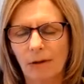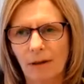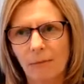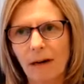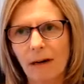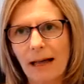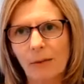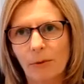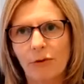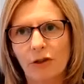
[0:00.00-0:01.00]
it might
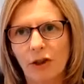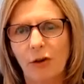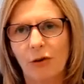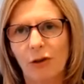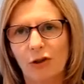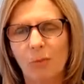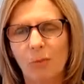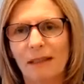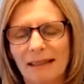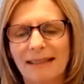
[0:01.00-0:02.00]
help you to know that
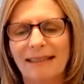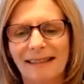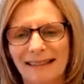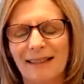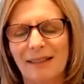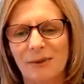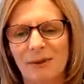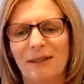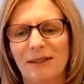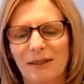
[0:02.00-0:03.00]
Dominic is likely to
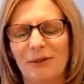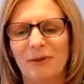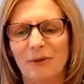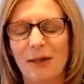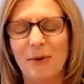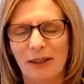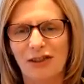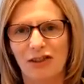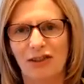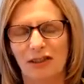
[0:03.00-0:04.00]
ask you 3
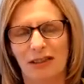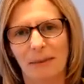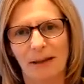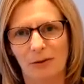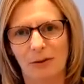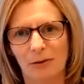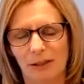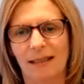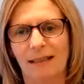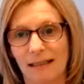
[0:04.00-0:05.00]
questions about your
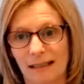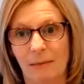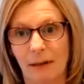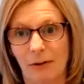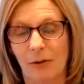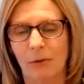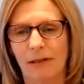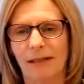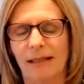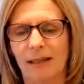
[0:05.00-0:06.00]
slides and about your
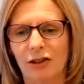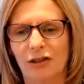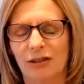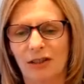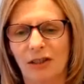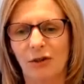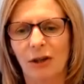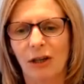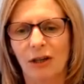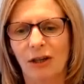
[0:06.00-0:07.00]
presentation. So
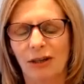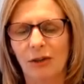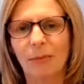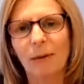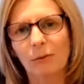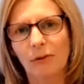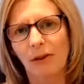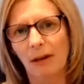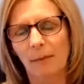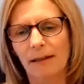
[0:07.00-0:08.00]
you might want to
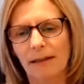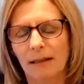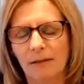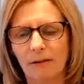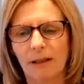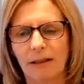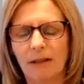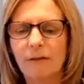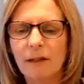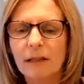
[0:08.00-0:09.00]
think about this in advance. So
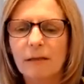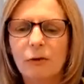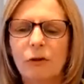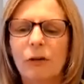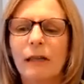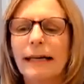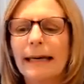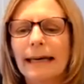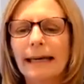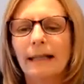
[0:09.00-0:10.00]
first of all,
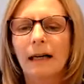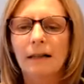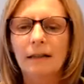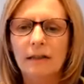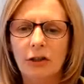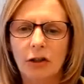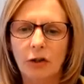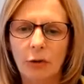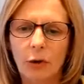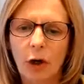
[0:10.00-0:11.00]
he'll ask
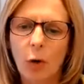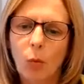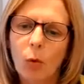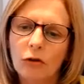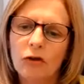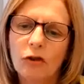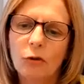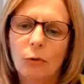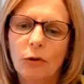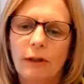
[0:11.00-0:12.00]
you, what do you
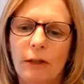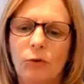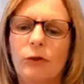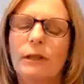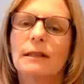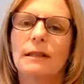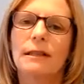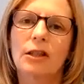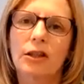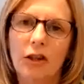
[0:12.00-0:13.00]
want the audience
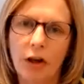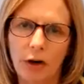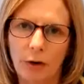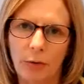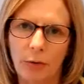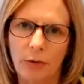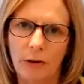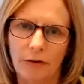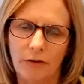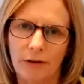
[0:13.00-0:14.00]
to know
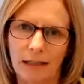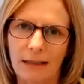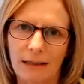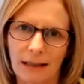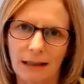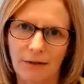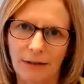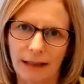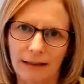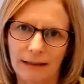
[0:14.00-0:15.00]
after attending the
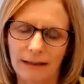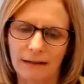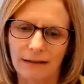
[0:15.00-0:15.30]
event?